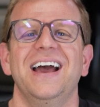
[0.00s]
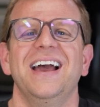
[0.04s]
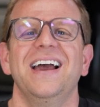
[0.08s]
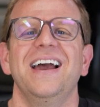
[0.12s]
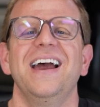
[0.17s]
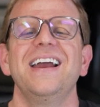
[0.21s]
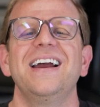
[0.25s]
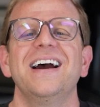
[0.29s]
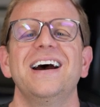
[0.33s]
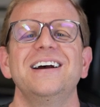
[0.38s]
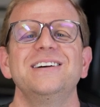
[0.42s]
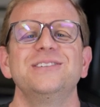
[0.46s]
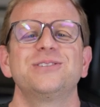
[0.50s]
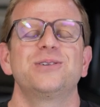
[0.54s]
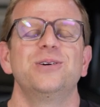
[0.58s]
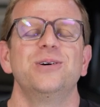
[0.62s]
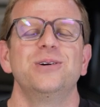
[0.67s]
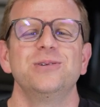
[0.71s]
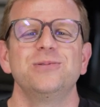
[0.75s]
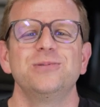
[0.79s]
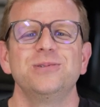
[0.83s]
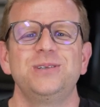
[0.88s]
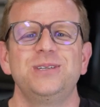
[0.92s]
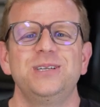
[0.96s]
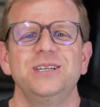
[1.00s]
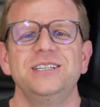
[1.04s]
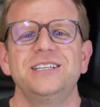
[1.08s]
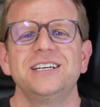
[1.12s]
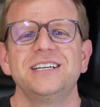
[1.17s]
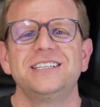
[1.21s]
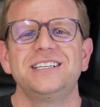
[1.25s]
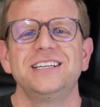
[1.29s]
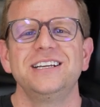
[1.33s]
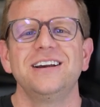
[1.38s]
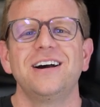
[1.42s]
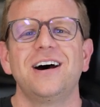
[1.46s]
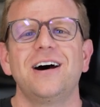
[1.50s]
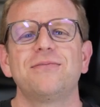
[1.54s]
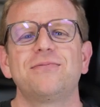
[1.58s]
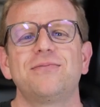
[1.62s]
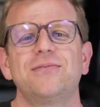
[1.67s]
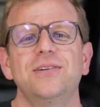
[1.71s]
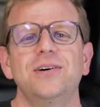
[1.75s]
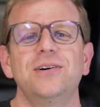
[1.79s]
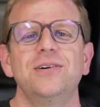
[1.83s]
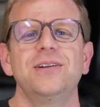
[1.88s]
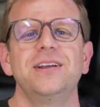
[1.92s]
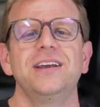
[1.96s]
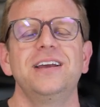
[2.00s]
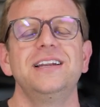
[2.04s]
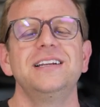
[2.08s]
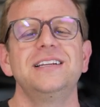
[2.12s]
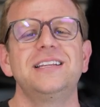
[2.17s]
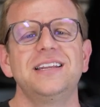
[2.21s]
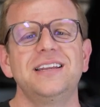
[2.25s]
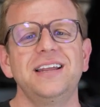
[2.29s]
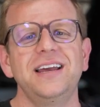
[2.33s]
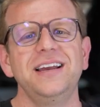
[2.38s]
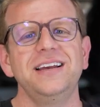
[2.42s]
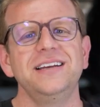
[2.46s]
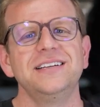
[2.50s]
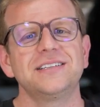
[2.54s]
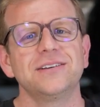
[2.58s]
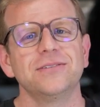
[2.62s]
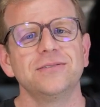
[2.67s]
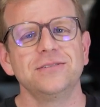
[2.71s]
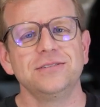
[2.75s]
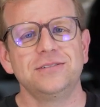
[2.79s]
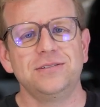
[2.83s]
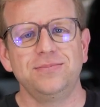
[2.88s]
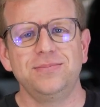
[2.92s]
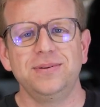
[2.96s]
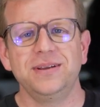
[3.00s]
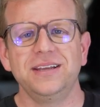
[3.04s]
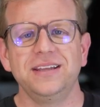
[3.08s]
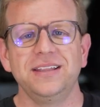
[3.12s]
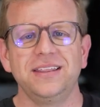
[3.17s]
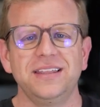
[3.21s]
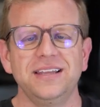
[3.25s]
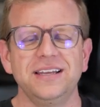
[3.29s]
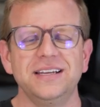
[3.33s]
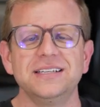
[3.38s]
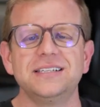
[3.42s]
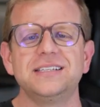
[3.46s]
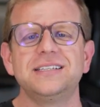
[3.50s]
Hey guys, Cody with CJC Off-Road, and today is going to be the